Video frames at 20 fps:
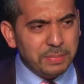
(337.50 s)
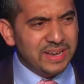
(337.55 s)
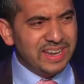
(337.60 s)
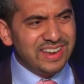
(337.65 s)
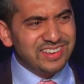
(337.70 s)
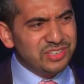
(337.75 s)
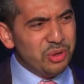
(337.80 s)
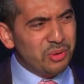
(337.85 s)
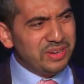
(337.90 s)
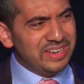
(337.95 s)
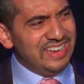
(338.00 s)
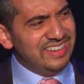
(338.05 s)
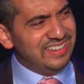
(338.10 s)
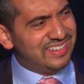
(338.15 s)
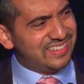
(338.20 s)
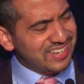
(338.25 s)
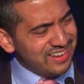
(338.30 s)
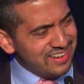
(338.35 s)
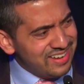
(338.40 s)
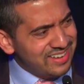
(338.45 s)
let's not
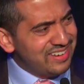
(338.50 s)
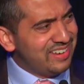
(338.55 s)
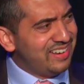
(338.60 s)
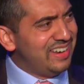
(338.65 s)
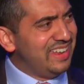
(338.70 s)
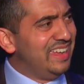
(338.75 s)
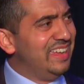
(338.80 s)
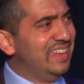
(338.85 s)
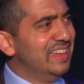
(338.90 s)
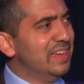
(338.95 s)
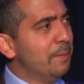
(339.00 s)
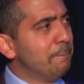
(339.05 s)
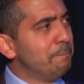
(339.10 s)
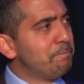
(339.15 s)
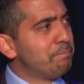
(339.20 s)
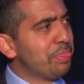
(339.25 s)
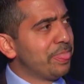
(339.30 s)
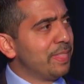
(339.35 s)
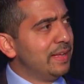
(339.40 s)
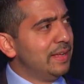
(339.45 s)
negatively
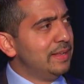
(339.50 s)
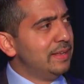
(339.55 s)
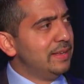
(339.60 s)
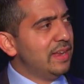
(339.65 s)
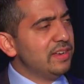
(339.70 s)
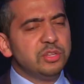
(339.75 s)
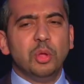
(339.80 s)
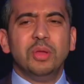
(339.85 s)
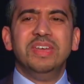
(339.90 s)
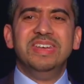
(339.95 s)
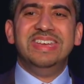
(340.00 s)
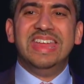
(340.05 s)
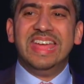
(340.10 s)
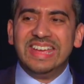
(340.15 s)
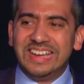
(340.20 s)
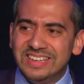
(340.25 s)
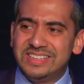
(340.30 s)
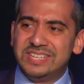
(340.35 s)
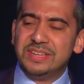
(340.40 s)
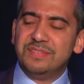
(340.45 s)

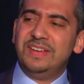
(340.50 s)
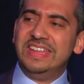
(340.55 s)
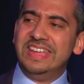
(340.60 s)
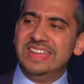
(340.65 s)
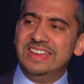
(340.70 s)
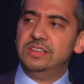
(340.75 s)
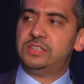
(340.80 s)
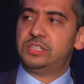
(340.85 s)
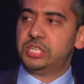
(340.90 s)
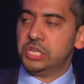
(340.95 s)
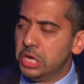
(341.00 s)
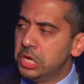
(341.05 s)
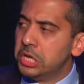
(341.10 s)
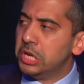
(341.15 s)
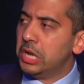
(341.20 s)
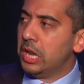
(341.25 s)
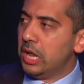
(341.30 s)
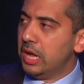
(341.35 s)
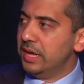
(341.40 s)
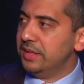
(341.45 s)

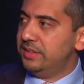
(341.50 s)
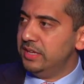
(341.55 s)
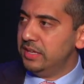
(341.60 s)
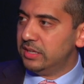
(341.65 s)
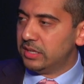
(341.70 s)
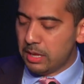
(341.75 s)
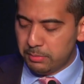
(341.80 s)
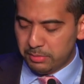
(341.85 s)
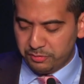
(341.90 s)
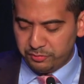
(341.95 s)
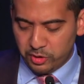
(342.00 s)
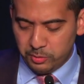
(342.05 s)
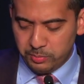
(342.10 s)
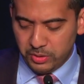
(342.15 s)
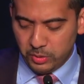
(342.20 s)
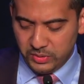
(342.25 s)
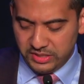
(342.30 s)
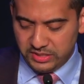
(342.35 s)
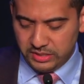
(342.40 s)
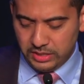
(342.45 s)
internalize the
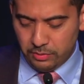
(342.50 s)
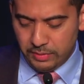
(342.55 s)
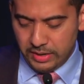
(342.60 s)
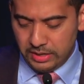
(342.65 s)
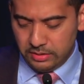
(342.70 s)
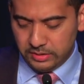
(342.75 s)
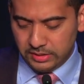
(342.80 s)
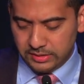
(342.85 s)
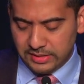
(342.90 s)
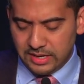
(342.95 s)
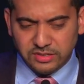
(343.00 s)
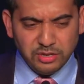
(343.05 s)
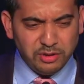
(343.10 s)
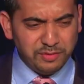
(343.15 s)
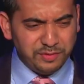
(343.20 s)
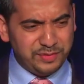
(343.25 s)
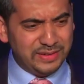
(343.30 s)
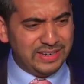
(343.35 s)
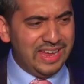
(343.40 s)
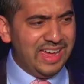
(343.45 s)
Islamophobia we see around us. Let's not
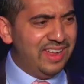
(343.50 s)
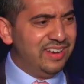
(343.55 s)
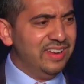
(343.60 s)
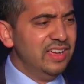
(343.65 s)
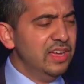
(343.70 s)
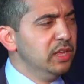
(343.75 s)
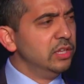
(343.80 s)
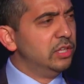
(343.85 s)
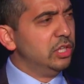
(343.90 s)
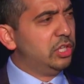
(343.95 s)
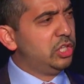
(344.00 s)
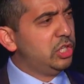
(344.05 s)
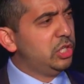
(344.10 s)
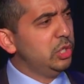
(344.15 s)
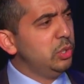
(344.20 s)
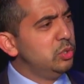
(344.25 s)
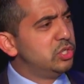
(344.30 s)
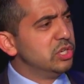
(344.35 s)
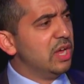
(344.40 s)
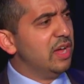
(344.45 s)
forget the
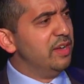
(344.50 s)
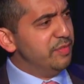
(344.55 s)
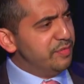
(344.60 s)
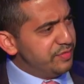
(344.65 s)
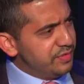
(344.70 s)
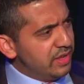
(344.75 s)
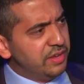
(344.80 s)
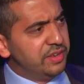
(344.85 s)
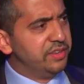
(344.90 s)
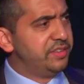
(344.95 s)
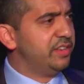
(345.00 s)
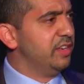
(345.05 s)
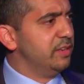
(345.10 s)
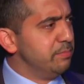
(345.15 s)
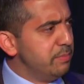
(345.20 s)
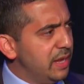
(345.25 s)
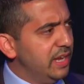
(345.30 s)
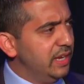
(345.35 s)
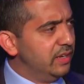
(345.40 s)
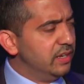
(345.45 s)
huge advances
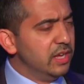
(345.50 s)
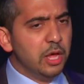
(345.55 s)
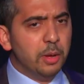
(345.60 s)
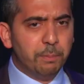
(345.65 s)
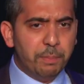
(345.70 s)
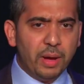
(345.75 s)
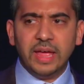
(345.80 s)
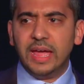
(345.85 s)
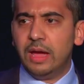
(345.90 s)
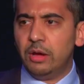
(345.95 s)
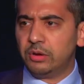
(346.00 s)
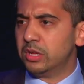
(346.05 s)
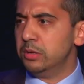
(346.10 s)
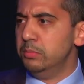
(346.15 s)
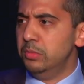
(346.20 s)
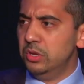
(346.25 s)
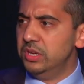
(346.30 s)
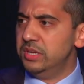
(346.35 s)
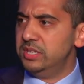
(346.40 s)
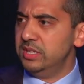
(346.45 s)
made by our
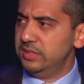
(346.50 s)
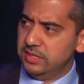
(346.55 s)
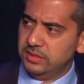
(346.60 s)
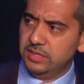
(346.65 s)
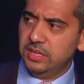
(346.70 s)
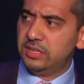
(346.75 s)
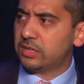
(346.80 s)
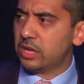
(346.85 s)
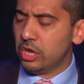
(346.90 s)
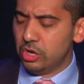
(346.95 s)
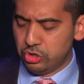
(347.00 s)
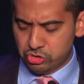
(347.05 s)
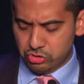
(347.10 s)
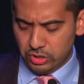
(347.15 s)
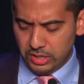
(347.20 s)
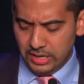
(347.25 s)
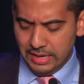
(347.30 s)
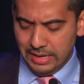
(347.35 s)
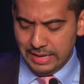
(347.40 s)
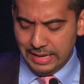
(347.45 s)
communities in this
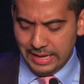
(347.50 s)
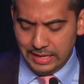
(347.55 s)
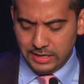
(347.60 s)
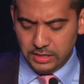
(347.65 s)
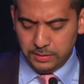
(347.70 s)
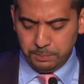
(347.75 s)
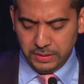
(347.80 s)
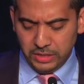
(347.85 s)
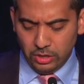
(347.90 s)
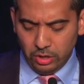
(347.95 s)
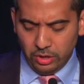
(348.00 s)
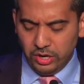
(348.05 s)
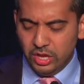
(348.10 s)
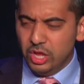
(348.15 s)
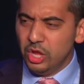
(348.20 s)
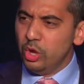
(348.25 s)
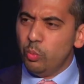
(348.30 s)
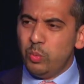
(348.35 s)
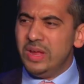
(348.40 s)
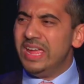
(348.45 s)
country and beyond.
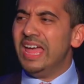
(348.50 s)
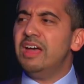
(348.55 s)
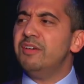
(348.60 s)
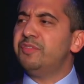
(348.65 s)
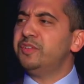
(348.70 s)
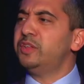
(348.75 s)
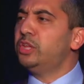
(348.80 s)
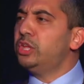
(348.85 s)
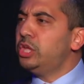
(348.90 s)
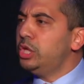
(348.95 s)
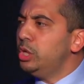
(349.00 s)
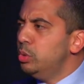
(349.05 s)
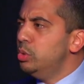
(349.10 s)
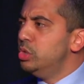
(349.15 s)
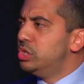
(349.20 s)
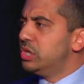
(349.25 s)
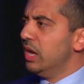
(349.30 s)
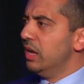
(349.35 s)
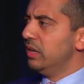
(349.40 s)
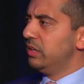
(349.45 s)
We have
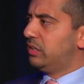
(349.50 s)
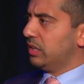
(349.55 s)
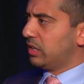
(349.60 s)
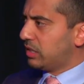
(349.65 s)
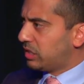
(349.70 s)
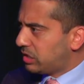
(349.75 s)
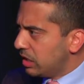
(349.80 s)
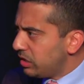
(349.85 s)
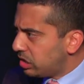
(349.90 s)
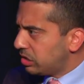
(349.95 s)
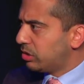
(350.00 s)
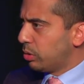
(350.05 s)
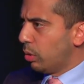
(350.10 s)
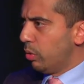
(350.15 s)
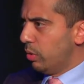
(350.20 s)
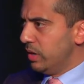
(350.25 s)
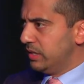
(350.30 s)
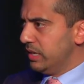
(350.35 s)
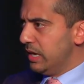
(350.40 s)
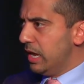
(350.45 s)
huge success
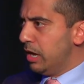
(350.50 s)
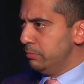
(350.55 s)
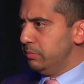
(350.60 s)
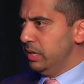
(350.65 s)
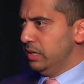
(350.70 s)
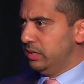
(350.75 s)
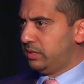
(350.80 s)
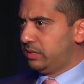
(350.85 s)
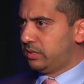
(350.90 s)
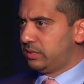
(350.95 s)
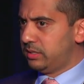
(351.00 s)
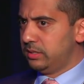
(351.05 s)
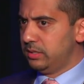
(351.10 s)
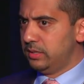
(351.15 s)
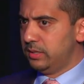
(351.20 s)
stories in our midst.